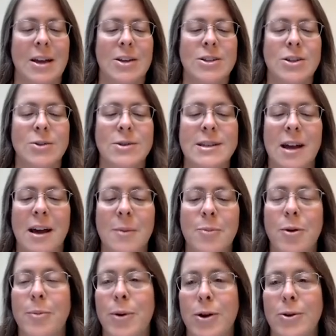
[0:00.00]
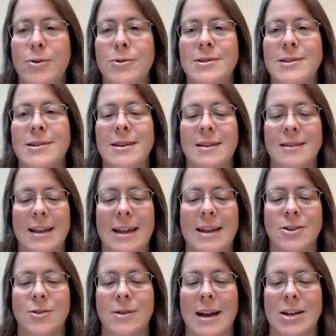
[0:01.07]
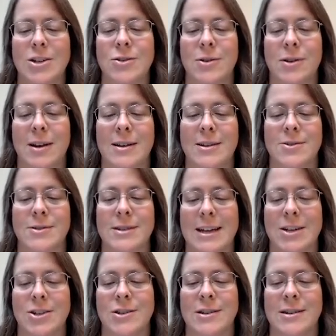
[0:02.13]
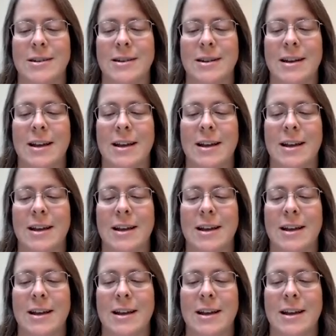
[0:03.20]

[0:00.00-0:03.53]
So Stott proposed the international consultation,